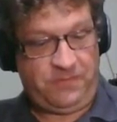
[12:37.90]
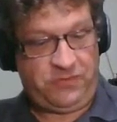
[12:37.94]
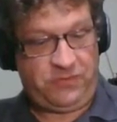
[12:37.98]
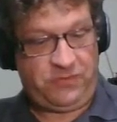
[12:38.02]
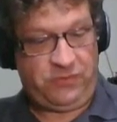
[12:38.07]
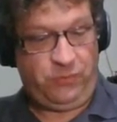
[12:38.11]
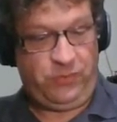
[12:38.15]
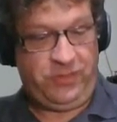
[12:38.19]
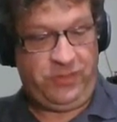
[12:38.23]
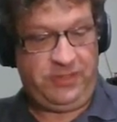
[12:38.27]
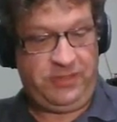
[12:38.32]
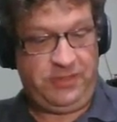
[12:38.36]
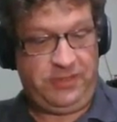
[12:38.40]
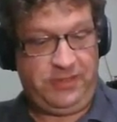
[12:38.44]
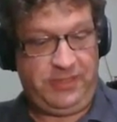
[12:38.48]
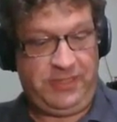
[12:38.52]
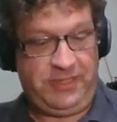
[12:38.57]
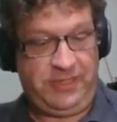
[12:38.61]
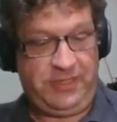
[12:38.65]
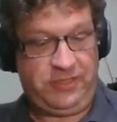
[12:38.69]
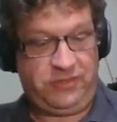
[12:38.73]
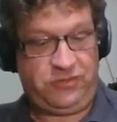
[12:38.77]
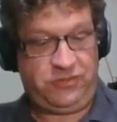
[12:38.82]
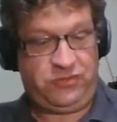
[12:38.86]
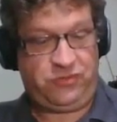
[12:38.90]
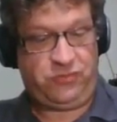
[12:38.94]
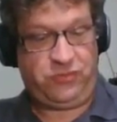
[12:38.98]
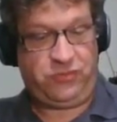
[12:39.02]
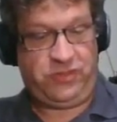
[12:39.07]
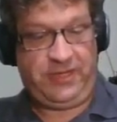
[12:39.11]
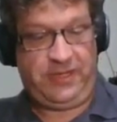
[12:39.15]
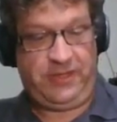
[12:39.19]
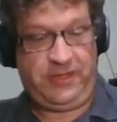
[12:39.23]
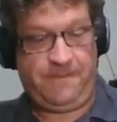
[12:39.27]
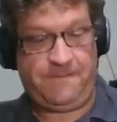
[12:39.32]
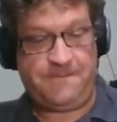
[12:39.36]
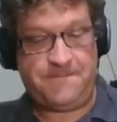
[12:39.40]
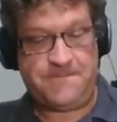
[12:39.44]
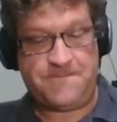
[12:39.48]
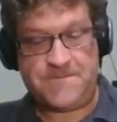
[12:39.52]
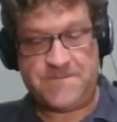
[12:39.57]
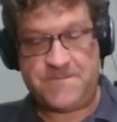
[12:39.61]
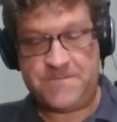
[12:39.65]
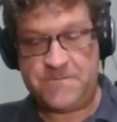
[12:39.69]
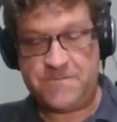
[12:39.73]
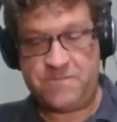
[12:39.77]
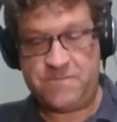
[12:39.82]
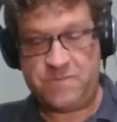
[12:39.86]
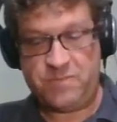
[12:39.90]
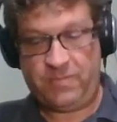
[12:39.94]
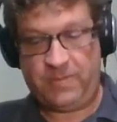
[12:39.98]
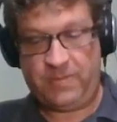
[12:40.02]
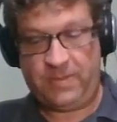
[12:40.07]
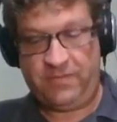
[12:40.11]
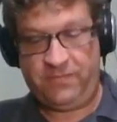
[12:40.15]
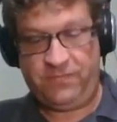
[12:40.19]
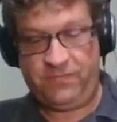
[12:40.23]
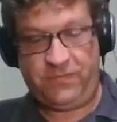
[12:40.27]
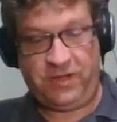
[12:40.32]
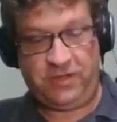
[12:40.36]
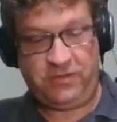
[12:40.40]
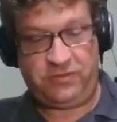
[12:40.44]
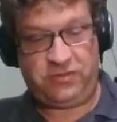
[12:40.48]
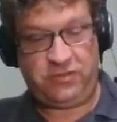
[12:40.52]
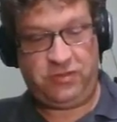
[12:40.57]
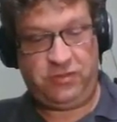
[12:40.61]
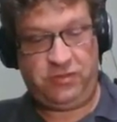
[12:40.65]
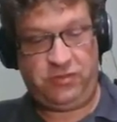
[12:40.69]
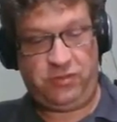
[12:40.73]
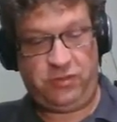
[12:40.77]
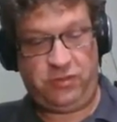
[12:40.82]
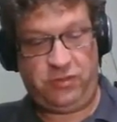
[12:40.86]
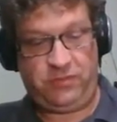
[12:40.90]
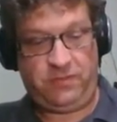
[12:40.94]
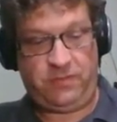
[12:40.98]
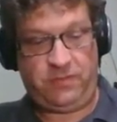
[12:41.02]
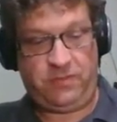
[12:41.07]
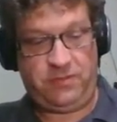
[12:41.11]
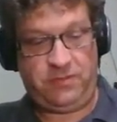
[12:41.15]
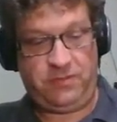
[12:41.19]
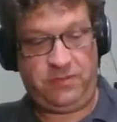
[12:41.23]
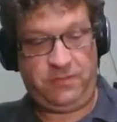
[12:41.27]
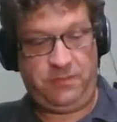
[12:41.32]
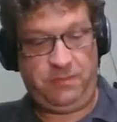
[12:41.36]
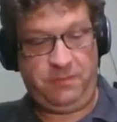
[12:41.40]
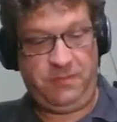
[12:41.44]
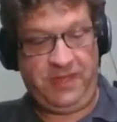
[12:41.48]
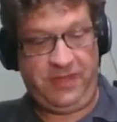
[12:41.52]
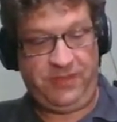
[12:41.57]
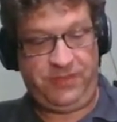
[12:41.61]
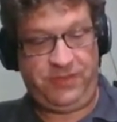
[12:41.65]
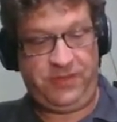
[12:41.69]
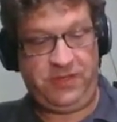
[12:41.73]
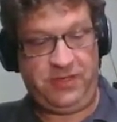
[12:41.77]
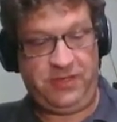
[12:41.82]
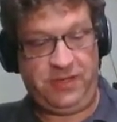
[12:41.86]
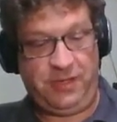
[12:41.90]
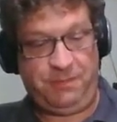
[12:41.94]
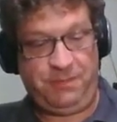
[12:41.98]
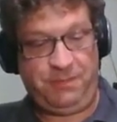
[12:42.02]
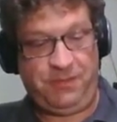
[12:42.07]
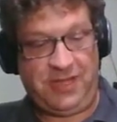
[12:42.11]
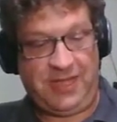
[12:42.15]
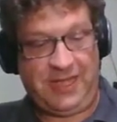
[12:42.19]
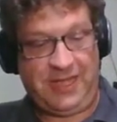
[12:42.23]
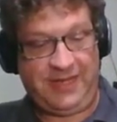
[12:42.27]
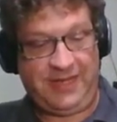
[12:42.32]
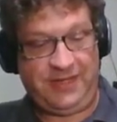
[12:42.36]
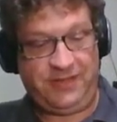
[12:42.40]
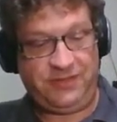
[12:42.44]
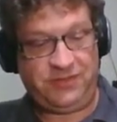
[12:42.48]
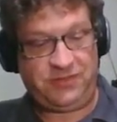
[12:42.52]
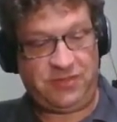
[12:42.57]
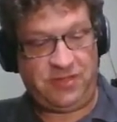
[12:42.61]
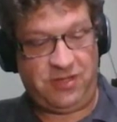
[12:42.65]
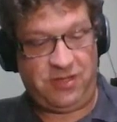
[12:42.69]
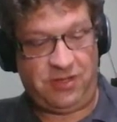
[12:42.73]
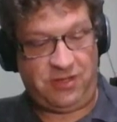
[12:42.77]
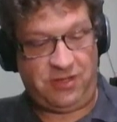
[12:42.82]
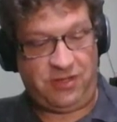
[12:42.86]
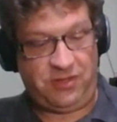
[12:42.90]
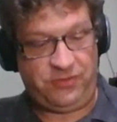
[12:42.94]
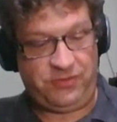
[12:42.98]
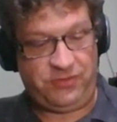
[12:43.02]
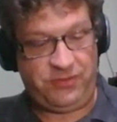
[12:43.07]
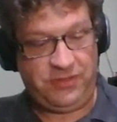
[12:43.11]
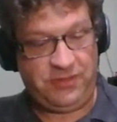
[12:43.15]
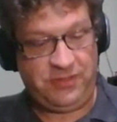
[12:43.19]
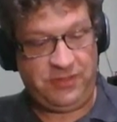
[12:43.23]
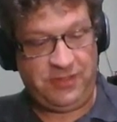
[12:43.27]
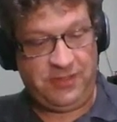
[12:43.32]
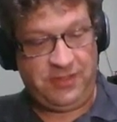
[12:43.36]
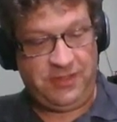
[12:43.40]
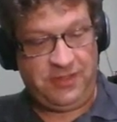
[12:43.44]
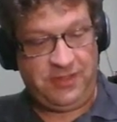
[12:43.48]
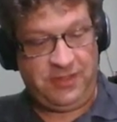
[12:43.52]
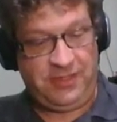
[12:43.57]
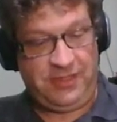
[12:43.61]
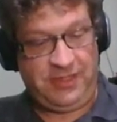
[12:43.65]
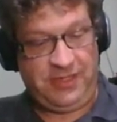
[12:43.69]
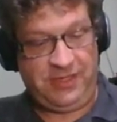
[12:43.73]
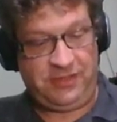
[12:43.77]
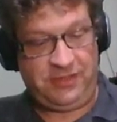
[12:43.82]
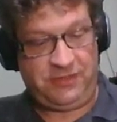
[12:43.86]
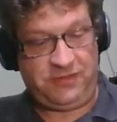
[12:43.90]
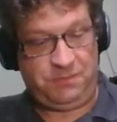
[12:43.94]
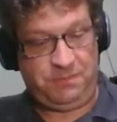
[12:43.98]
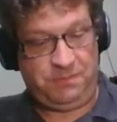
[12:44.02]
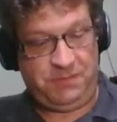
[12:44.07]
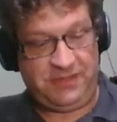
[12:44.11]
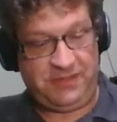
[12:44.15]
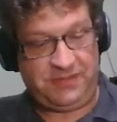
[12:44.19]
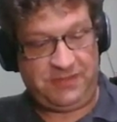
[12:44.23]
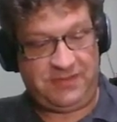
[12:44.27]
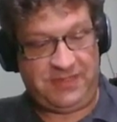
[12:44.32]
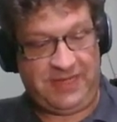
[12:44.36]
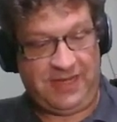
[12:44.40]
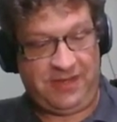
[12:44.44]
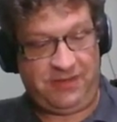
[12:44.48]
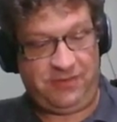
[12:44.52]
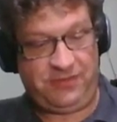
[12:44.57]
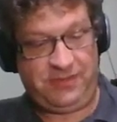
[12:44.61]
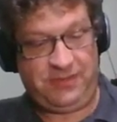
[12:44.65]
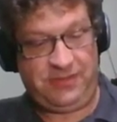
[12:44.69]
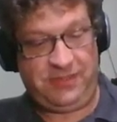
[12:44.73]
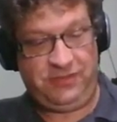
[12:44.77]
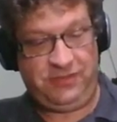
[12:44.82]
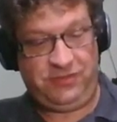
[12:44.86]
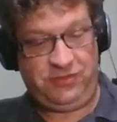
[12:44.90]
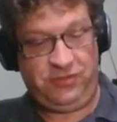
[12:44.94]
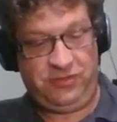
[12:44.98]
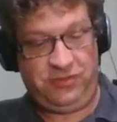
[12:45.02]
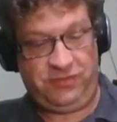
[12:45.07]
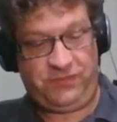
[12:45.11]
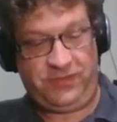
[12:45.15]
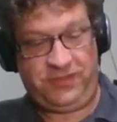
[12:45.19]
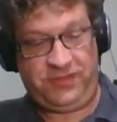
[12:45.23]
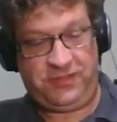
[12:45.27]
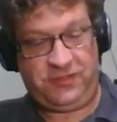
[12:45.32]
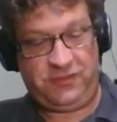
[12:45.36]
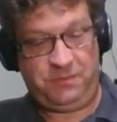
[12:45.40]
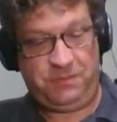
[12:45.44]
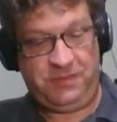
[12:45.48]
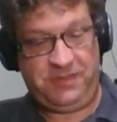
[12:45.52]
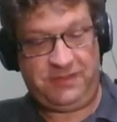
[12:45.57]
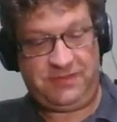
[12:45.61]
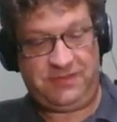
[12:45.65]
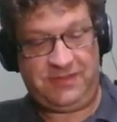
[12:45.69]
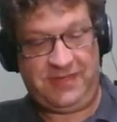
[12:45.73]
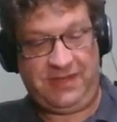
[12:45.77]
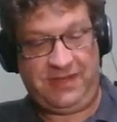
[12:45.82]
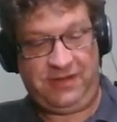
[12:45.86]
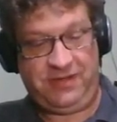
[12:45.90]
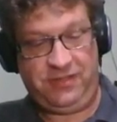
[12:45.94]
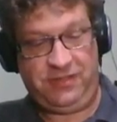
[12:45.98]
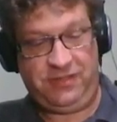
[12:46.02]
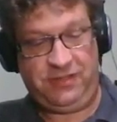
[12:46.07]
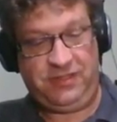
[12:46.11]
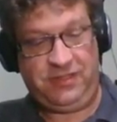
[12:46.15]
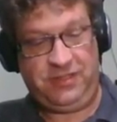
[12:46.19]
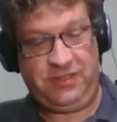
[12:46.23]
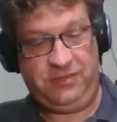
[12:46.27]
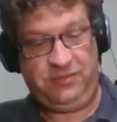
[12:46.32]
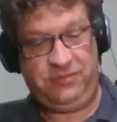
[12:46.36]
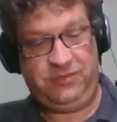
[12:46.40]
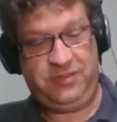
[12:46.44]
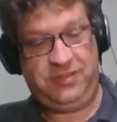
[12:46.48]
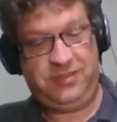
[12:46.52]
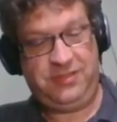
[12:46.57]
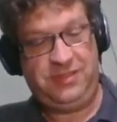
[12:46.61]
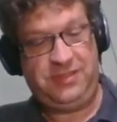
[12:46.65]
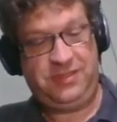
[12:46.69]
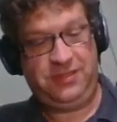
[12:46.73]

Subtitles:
the string functional method apply is called, it dutifully spits out hello.